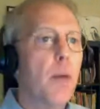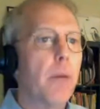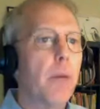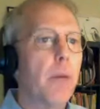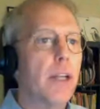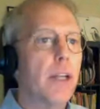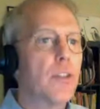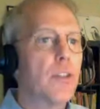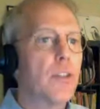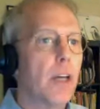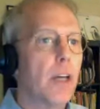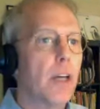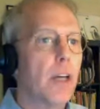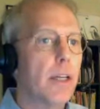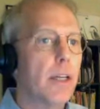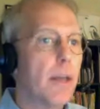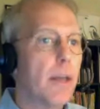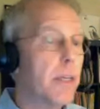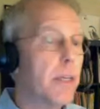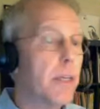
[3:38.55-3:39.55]
but it's
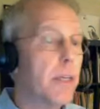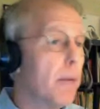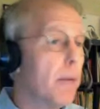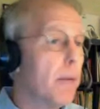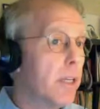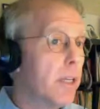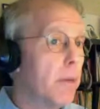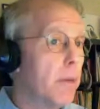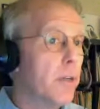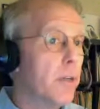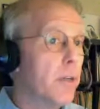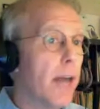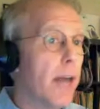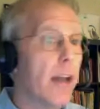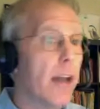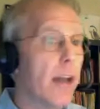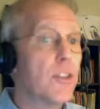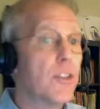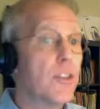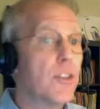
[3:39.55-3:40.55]

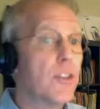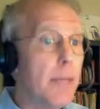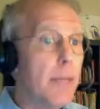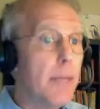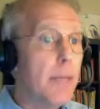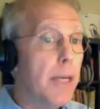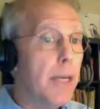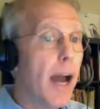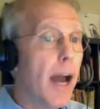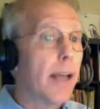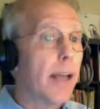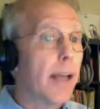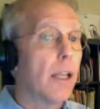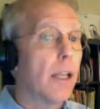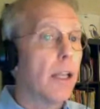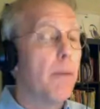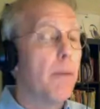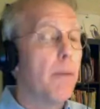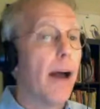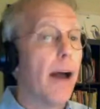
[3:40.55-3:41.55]

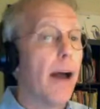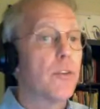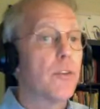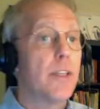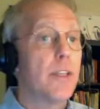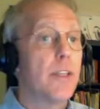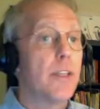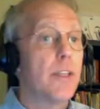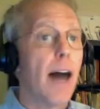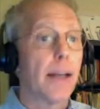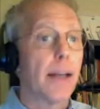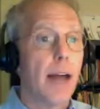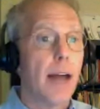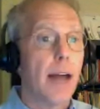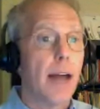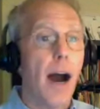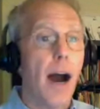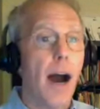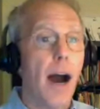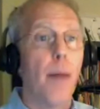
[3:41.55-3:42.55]

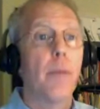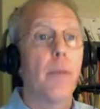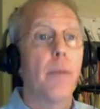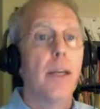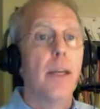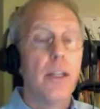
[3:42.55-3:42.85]
www.cbiclubhouse.com.